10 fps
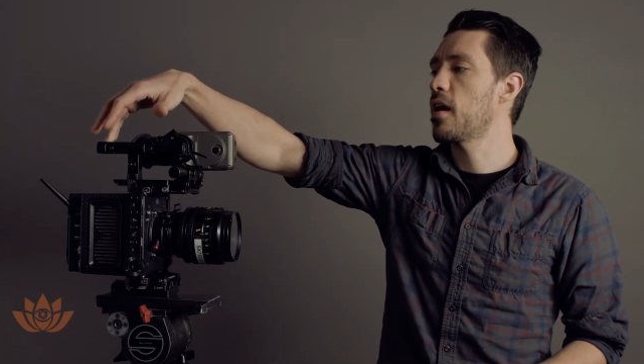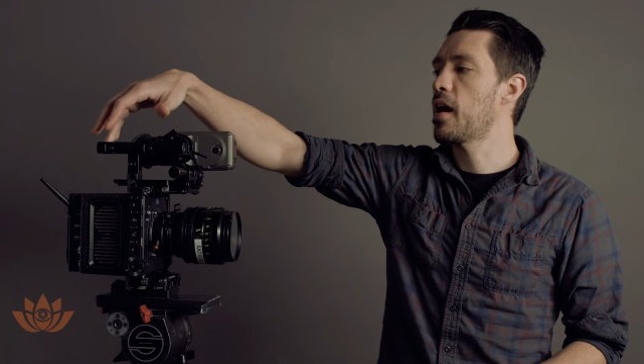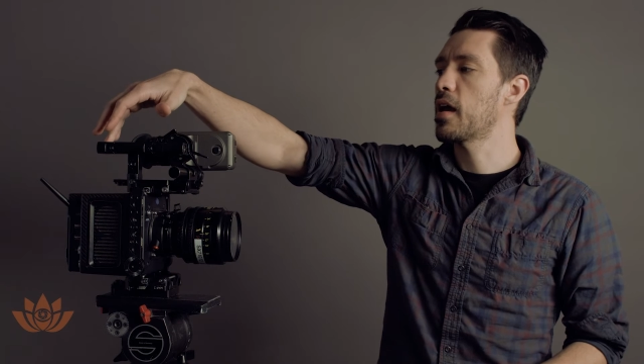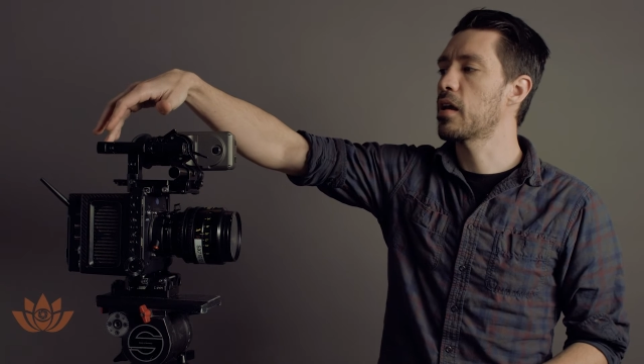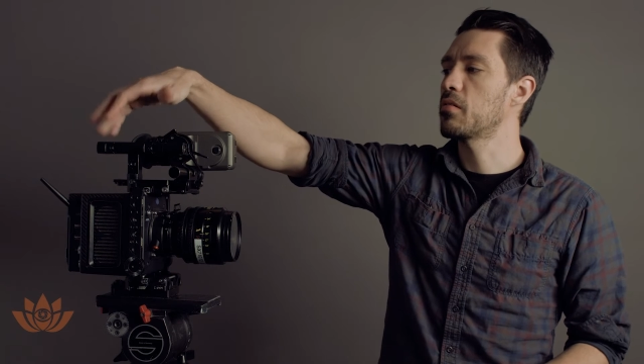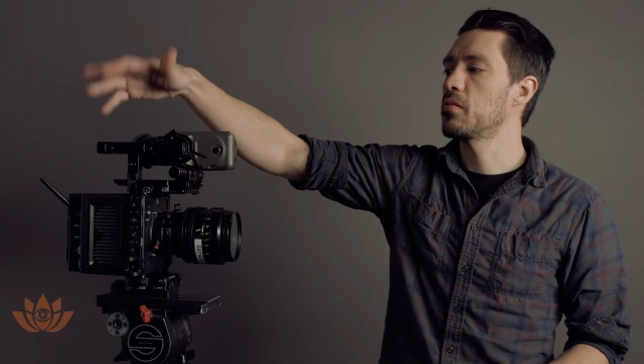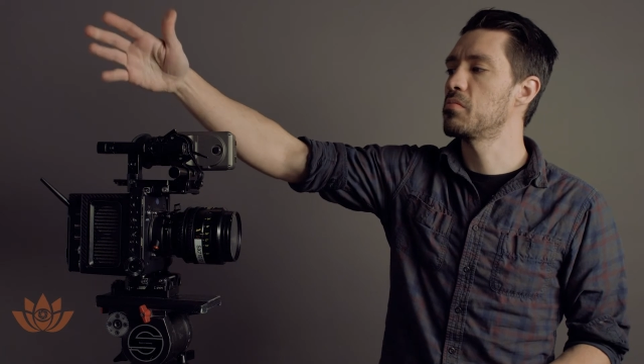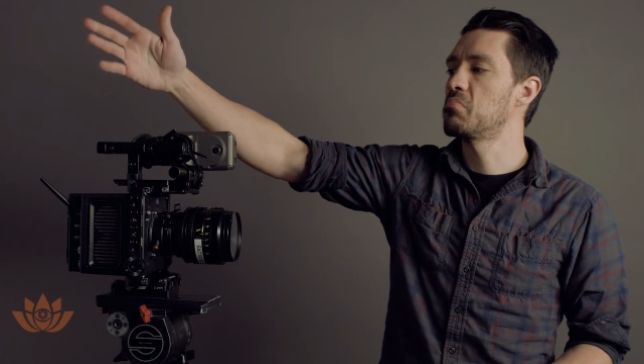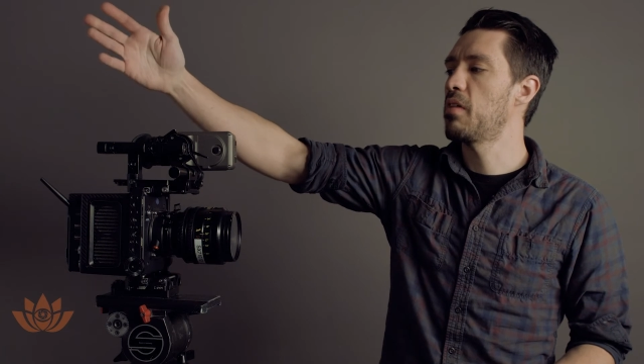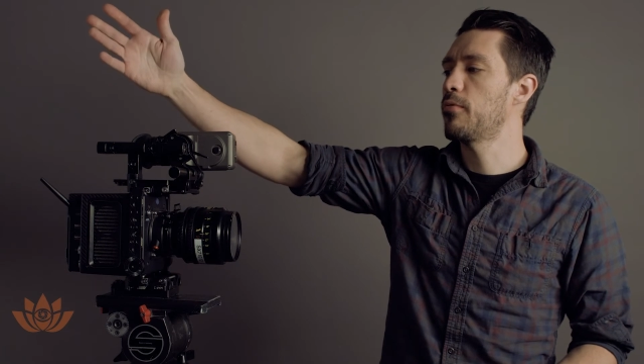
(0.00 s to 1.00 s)
I
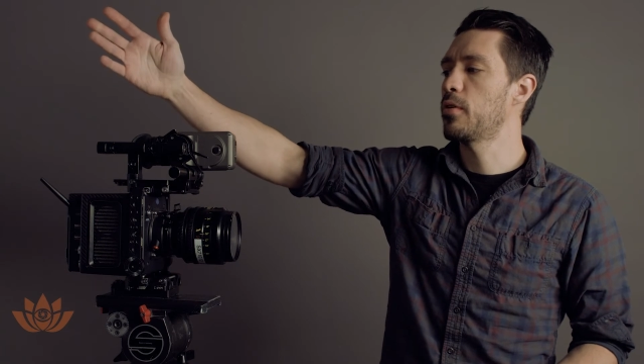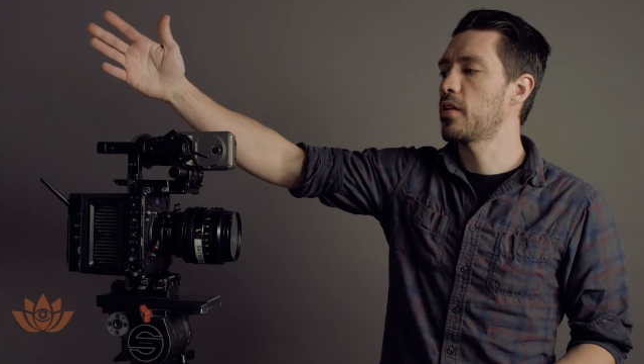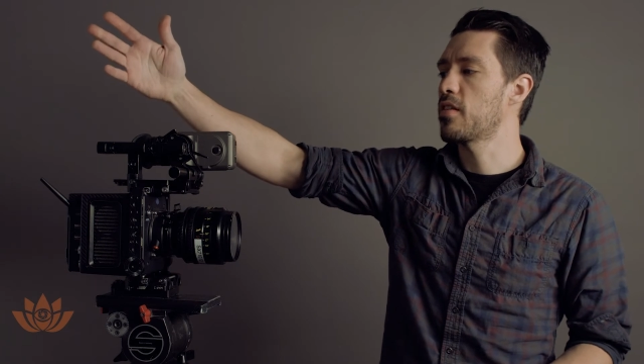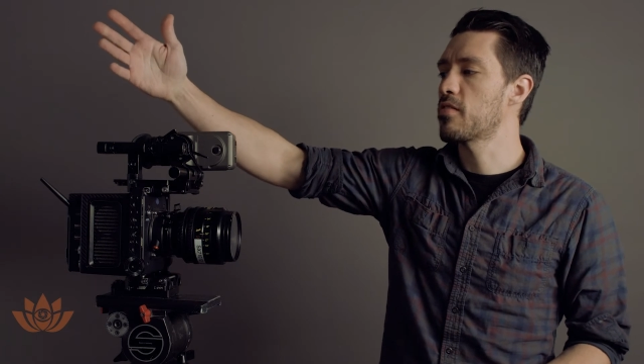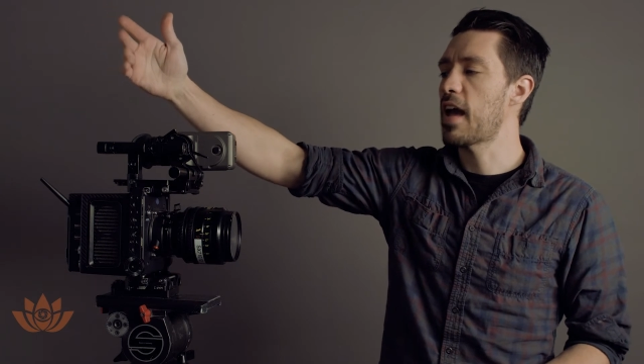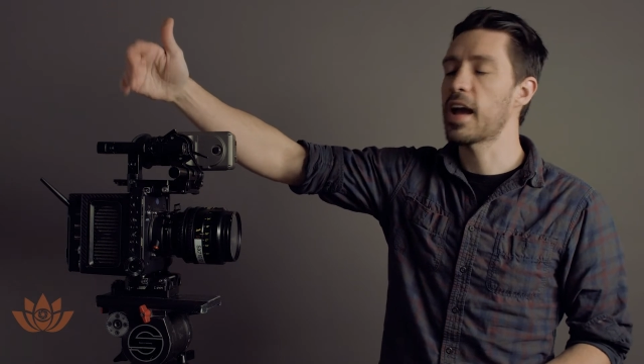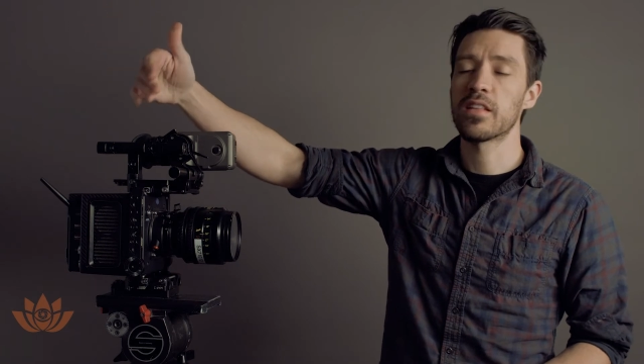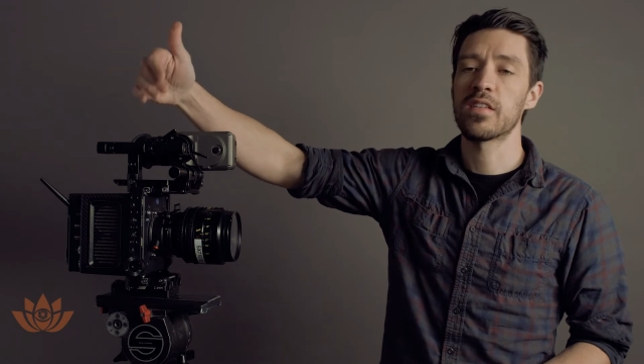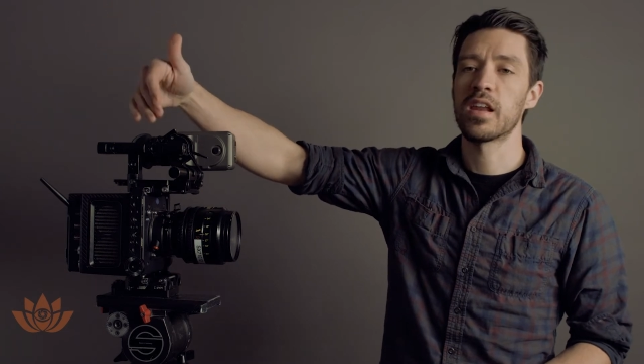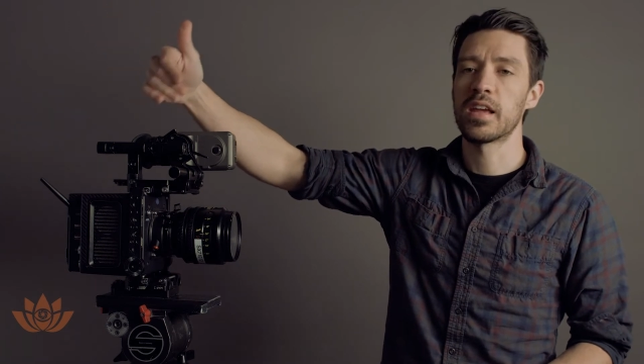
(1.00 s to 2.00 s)
could definitely stack a
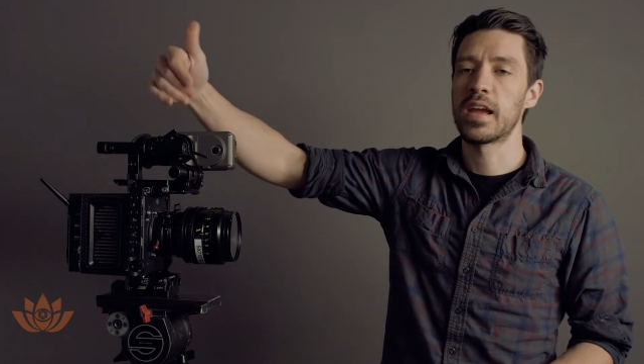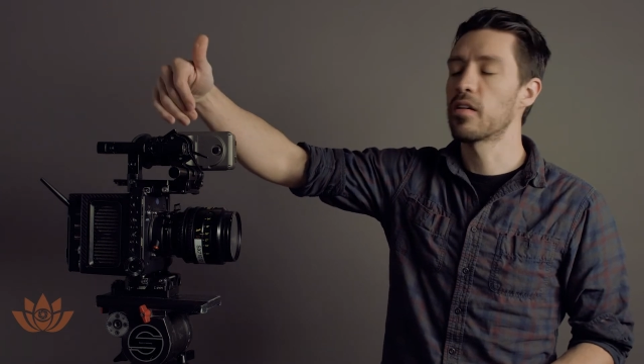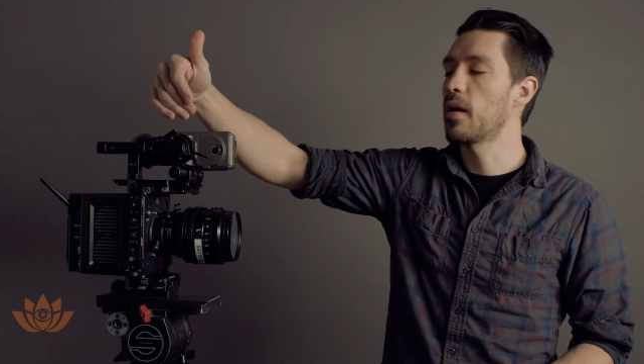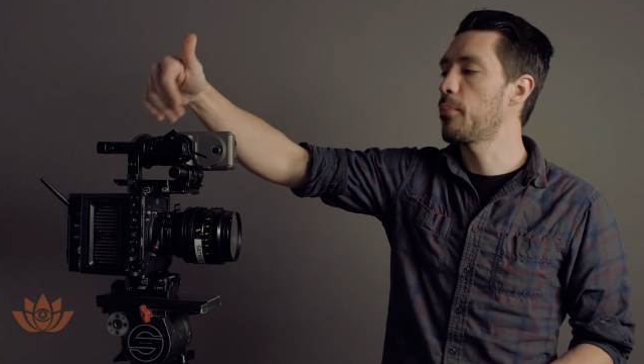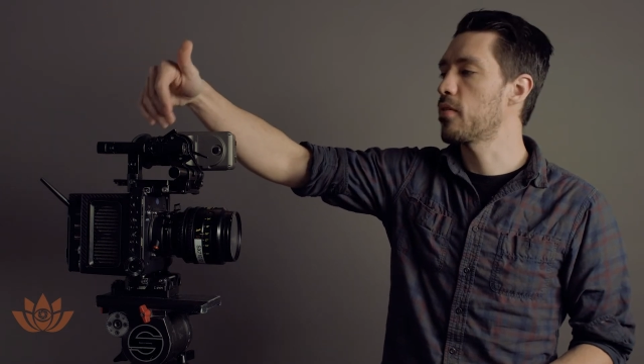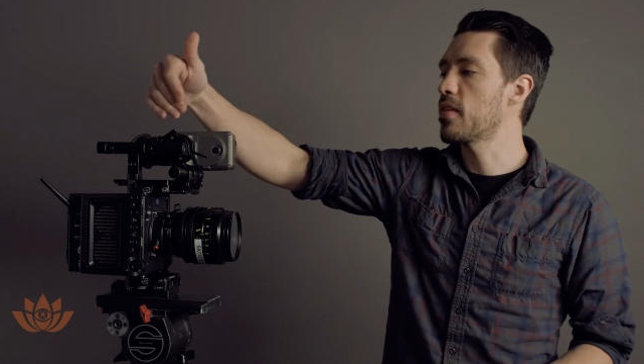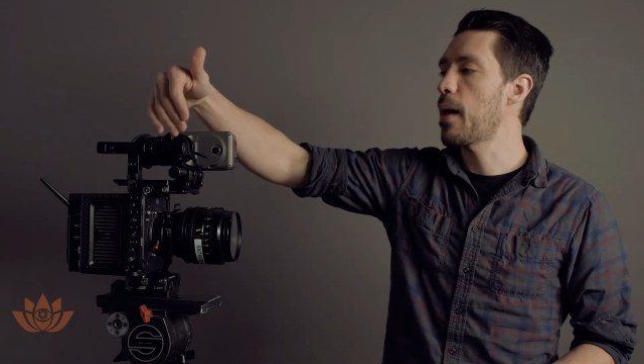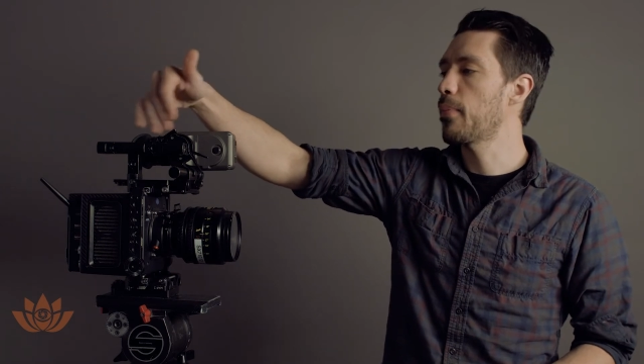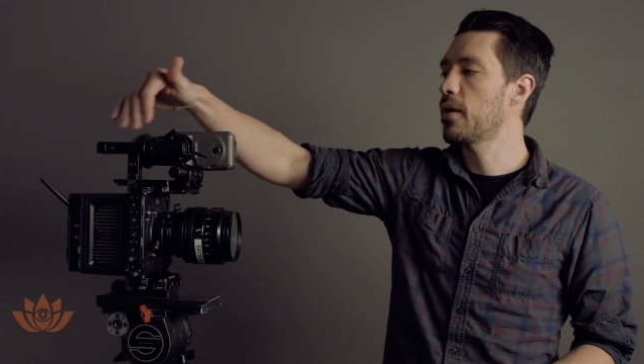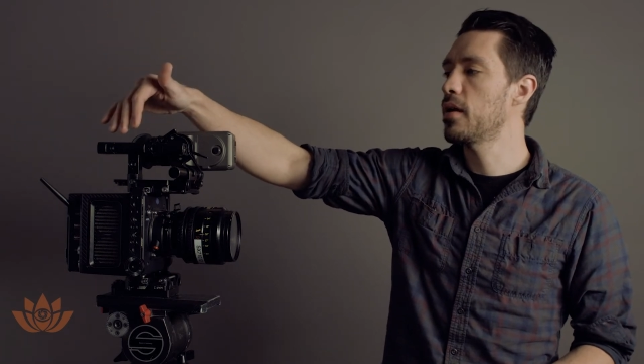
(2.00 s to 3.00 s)
ton of gear up on
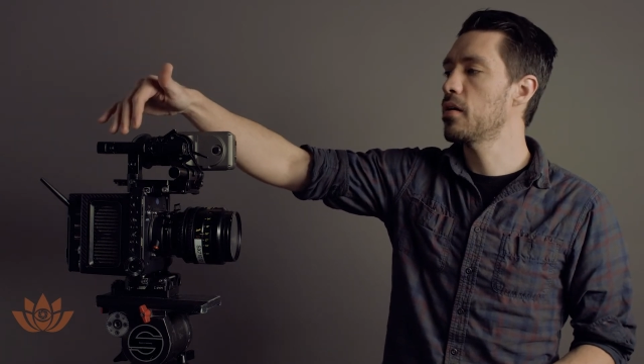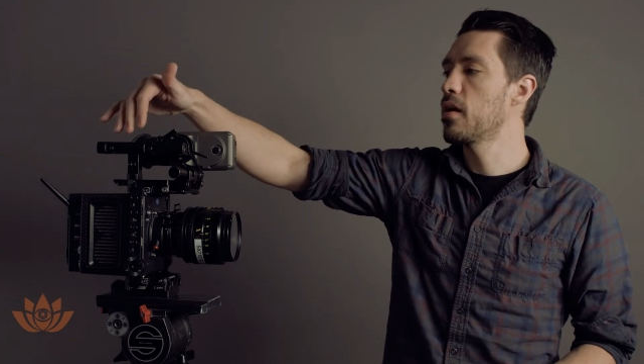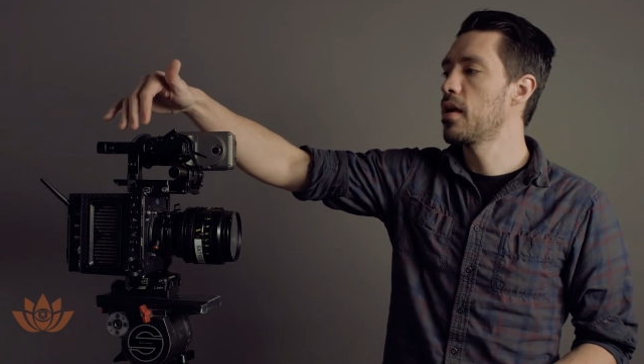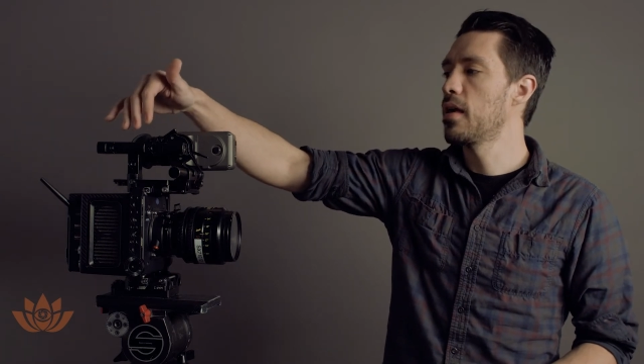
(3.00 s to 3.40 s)
top of here,